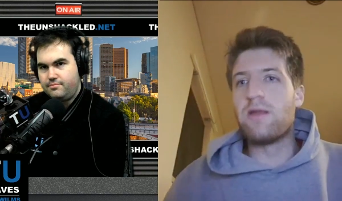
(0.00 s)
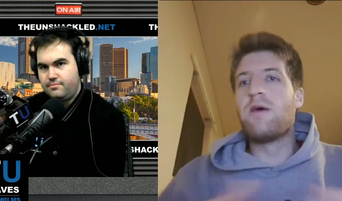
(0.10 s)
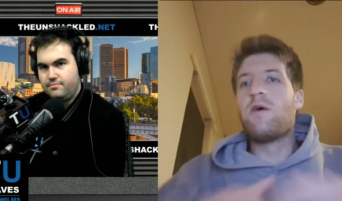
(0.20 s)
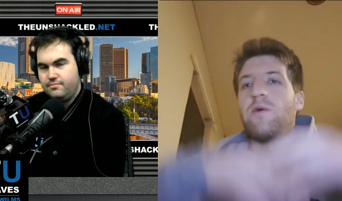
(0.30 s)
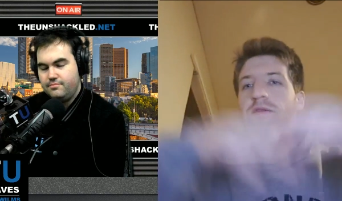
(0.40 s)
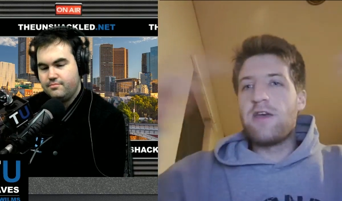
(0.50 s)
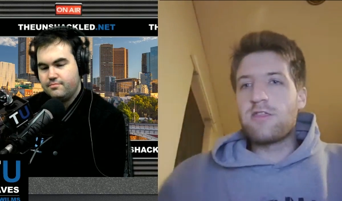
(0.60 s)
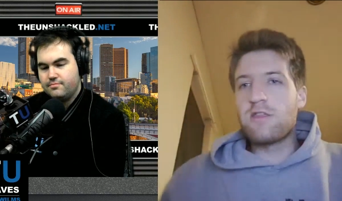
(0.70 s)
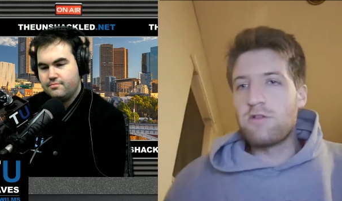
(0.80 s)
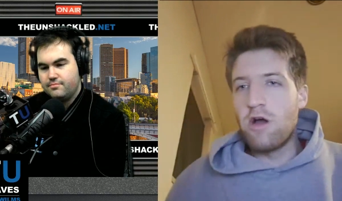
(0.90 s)
Speaker 1: We've hit the
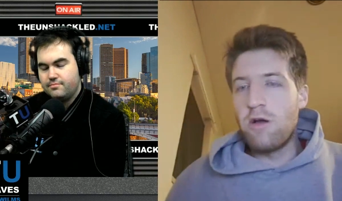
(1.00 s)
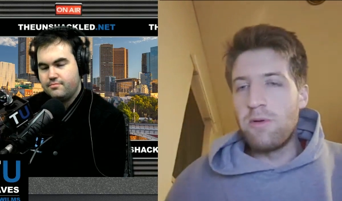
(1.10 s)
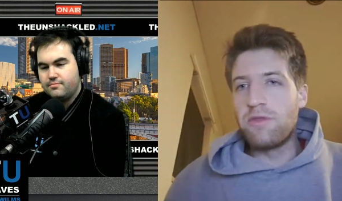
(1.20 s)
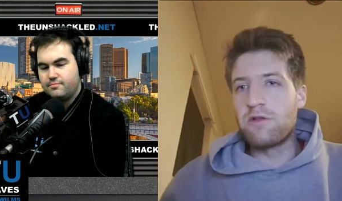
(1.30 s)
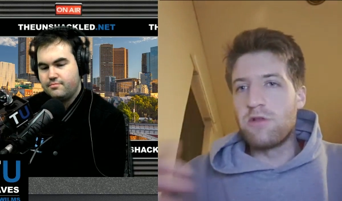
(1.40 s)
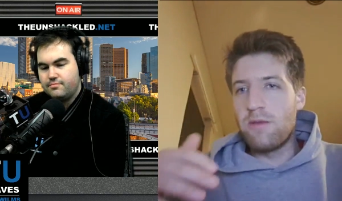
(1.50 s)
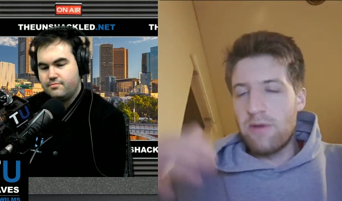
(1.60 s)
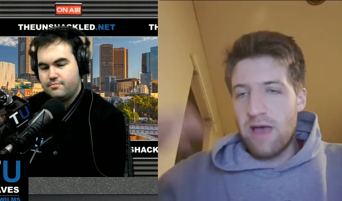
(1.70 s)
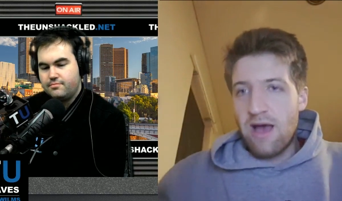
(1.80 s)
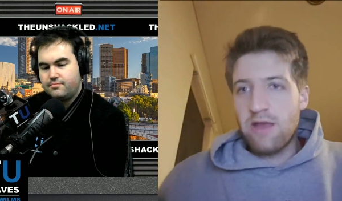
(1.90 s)
global the global
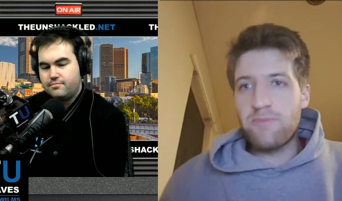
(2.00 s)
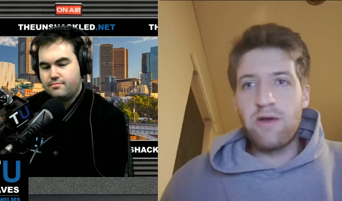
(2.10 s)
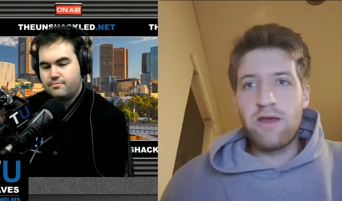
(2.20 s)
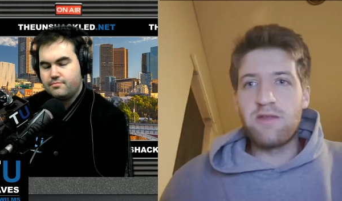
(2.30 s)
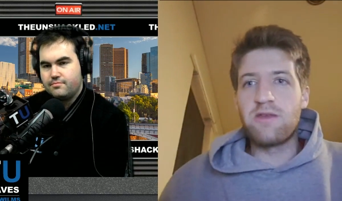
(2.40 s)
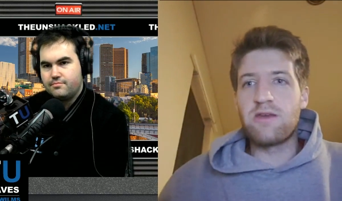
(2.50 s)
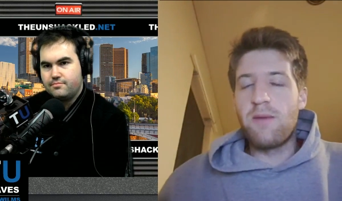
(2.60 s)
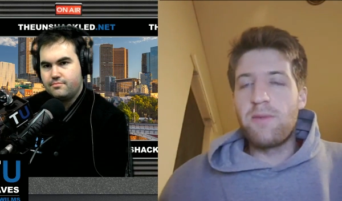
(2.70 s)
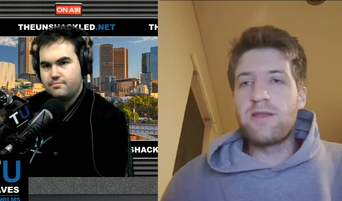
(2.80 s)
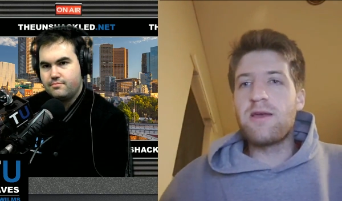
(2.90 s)
house prices are coming
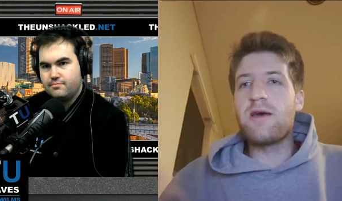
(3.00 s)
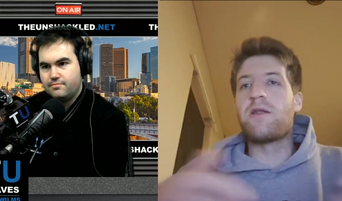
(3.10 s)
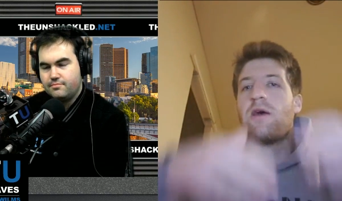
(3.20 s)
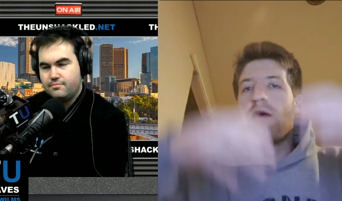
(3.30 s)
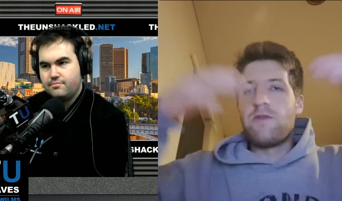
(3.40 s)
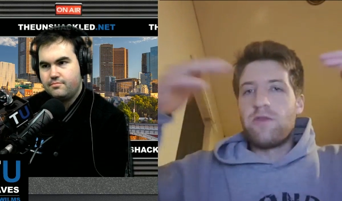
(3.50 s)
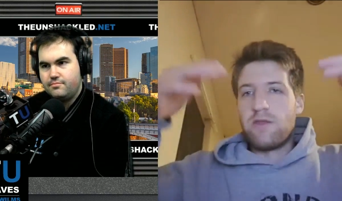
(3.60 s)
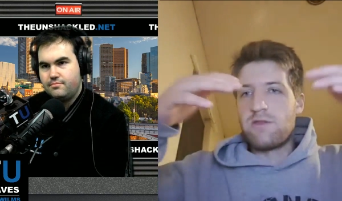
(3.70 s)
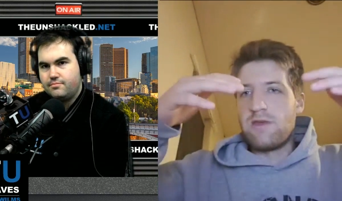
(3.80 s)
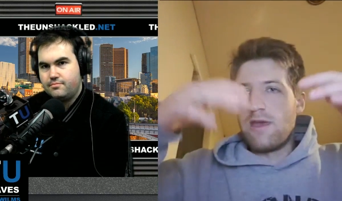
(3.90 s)
down. The the
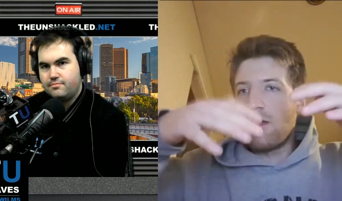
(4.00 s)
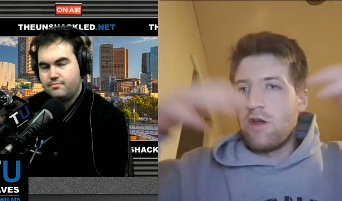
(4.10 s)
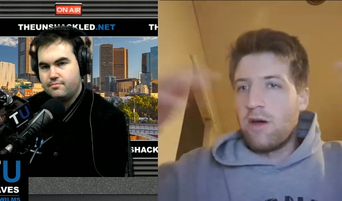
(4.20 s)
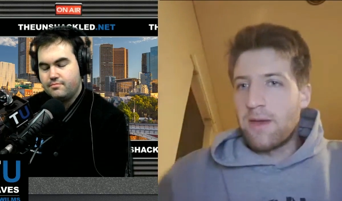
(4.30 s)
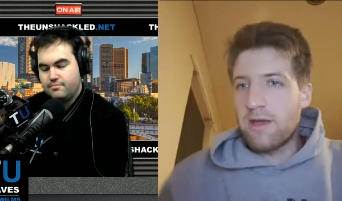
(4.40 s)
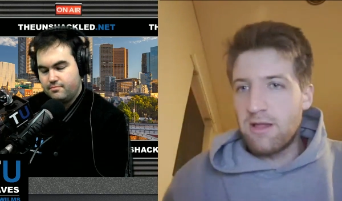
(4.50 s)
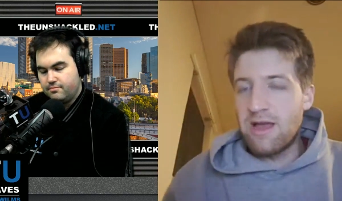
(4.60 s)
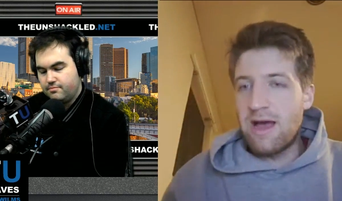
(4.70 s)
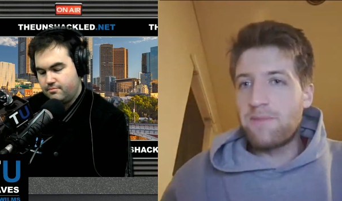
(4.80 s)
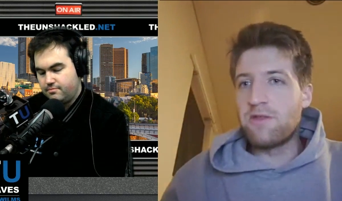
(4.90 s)
economic collapse
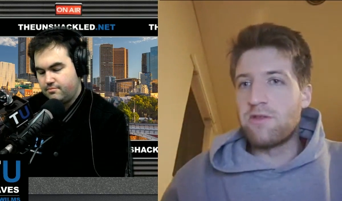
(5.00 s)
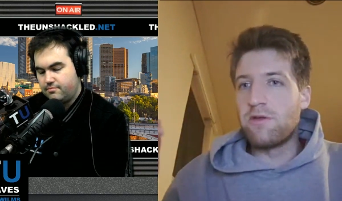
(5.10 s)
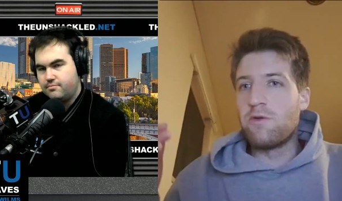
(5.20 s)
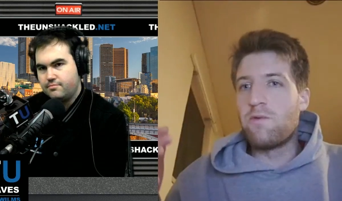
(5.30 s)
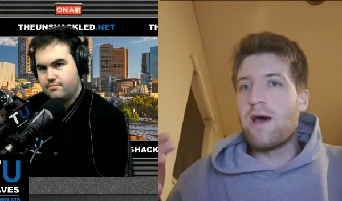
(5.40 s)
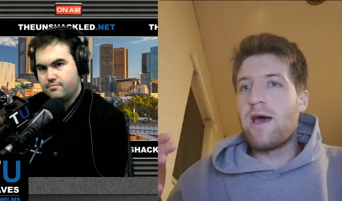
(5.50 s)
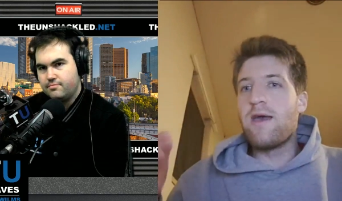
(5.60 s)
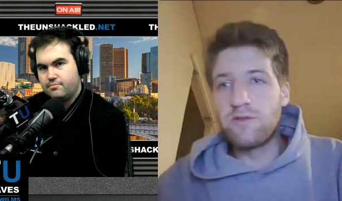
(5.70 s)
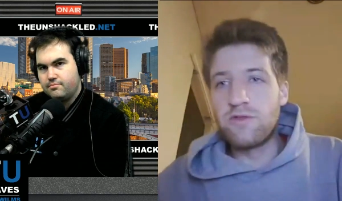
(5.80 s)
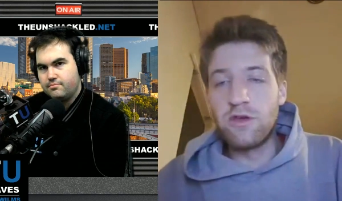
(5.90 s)
is on the way.
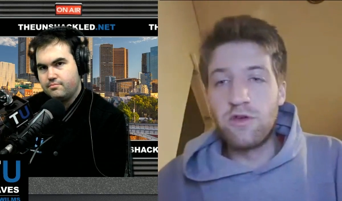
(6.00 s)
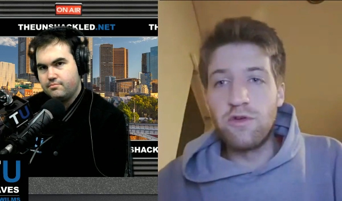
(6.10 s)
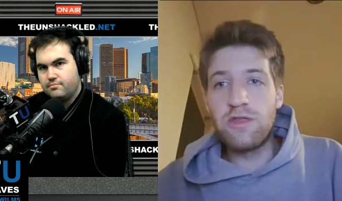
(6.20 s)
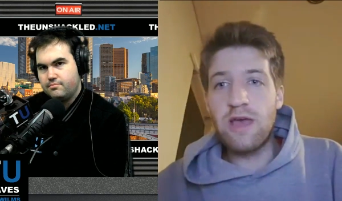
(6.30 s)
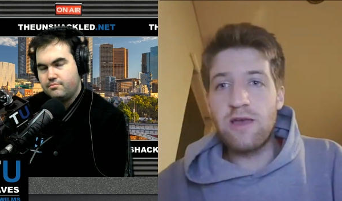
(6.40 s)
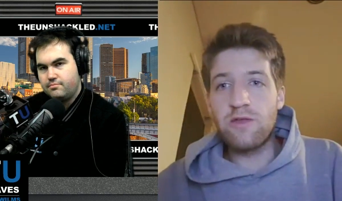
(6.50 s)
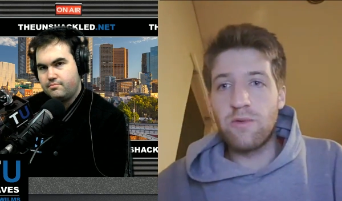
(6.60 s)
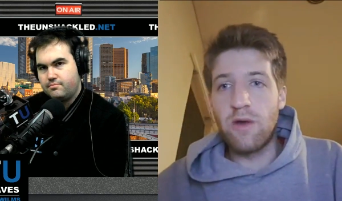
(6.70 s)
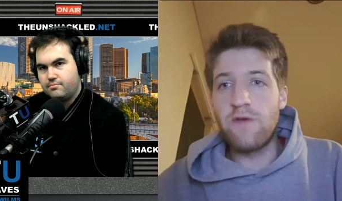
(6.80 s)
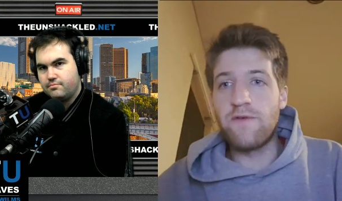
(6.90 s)
They're coming.
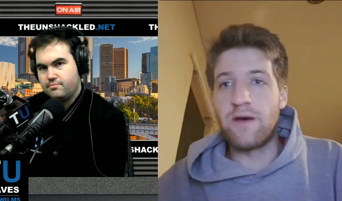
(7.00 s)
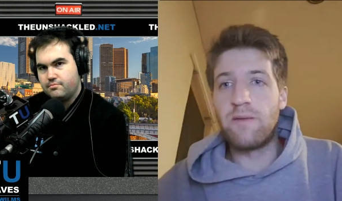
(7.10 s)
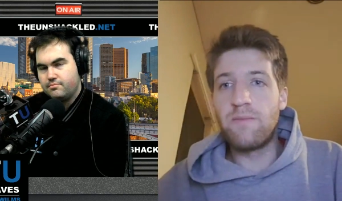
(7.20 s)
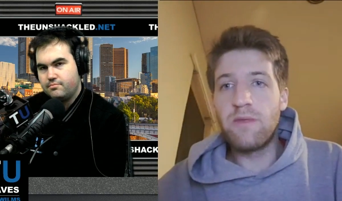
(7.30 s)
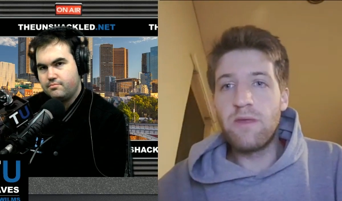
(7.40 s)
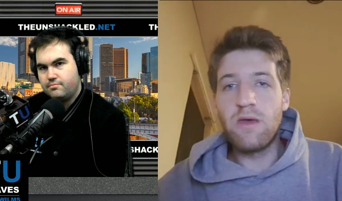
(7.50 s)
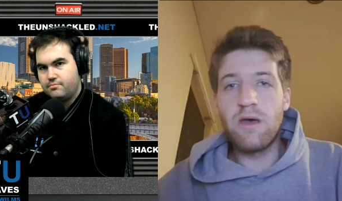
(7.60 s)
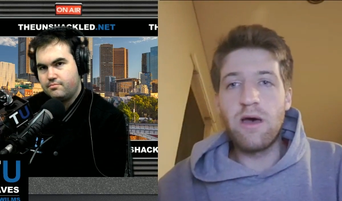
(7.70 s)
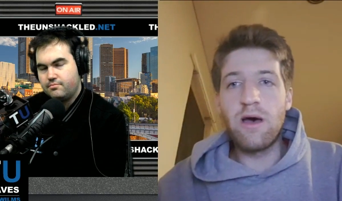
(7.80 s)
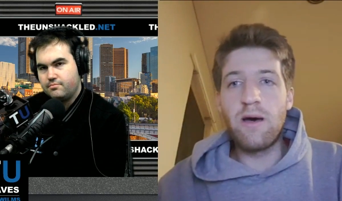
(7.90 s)
The, the good days are
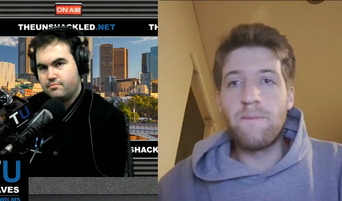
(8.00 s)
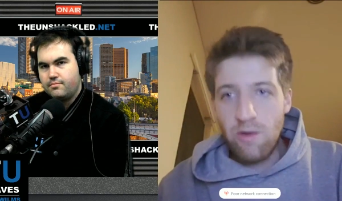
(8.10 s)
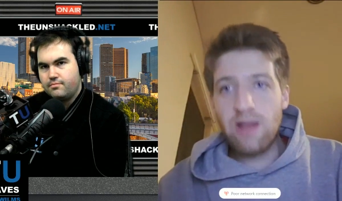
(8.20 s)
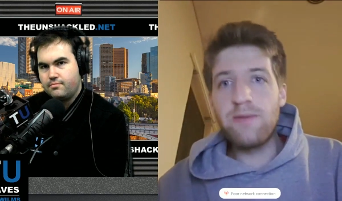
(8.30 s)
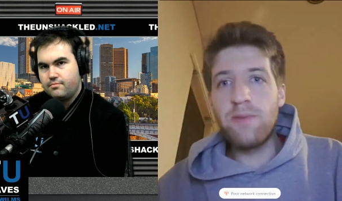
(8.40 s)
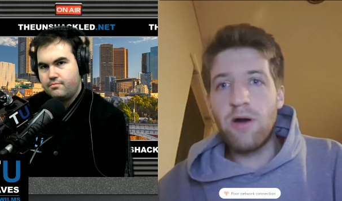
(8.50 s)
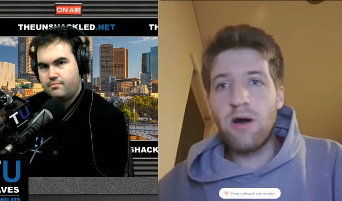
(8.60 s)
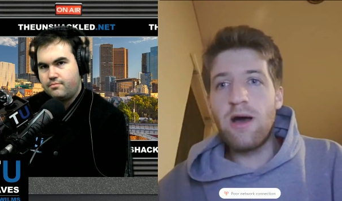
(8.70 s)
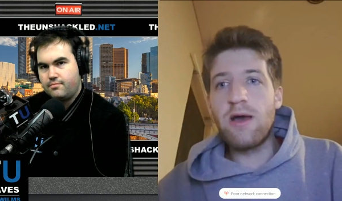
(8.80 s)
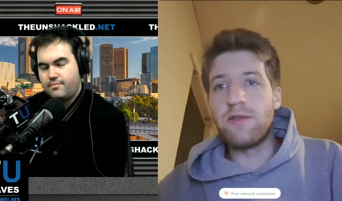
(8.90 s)
over. Rally
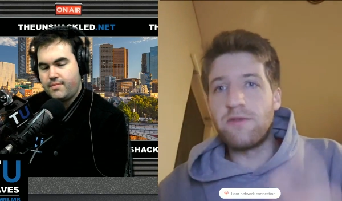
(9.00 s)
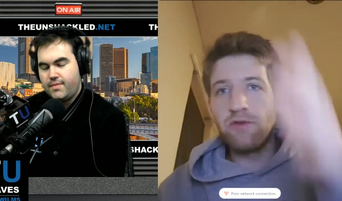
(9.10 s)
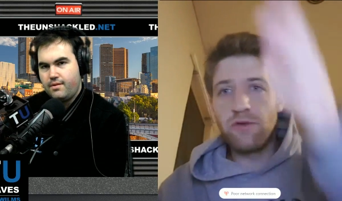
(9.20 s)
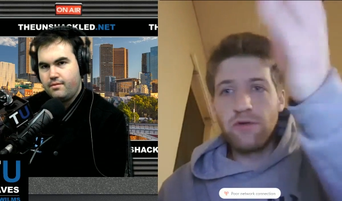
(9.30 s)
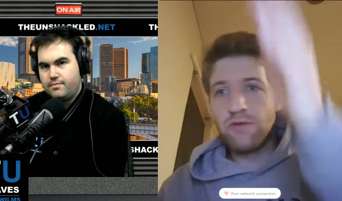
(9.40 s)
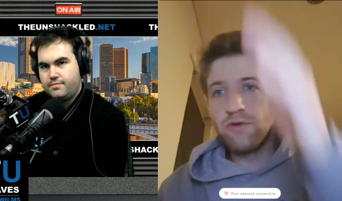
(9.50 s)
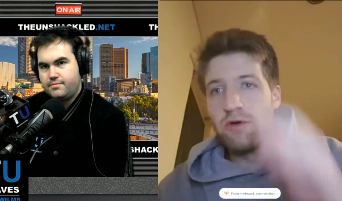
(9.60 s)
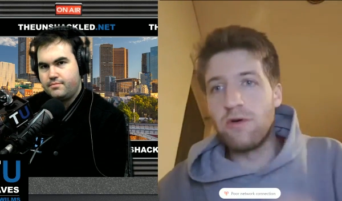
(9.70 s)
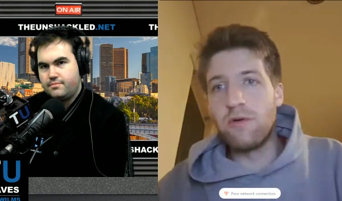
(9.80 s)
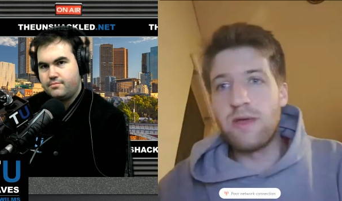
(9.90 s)
behind your
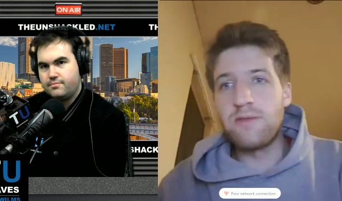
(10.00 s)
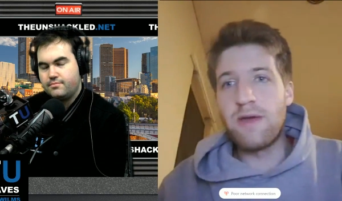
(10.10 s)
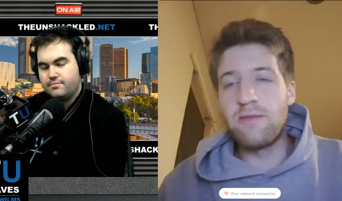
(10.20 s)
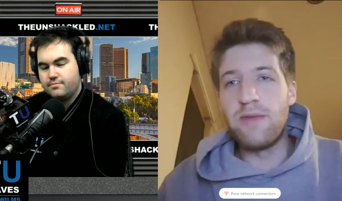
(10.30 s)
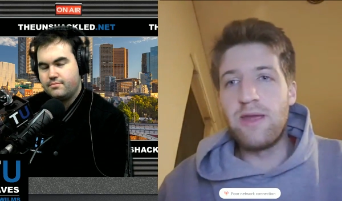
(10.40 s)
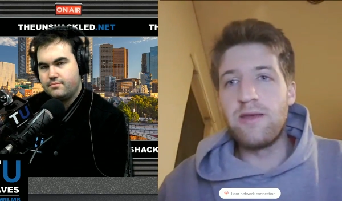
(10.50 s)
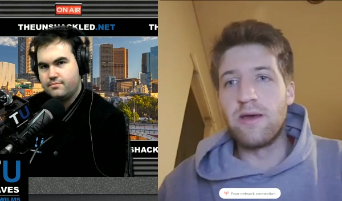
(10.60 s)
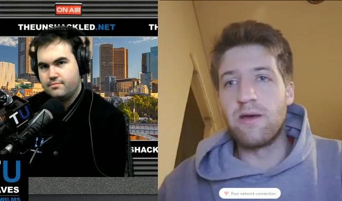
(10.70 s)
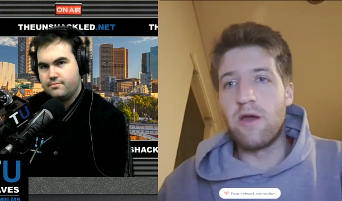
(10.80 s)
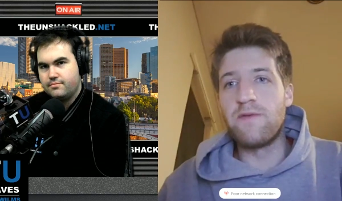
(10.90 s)
your independent
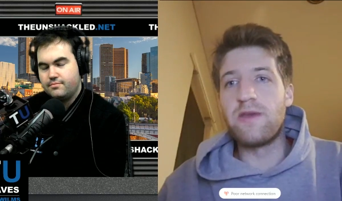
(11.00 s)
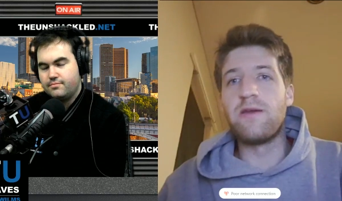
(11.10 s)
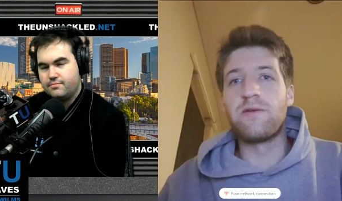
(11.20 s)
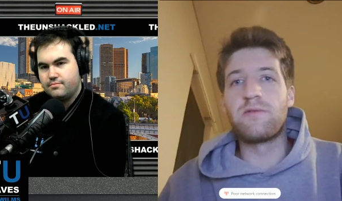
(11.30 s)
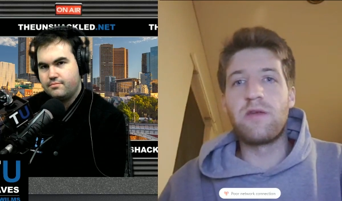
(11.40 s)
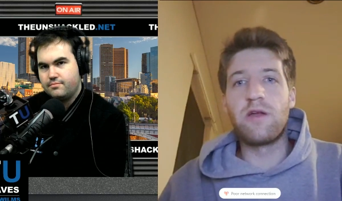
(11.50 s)
media over here at the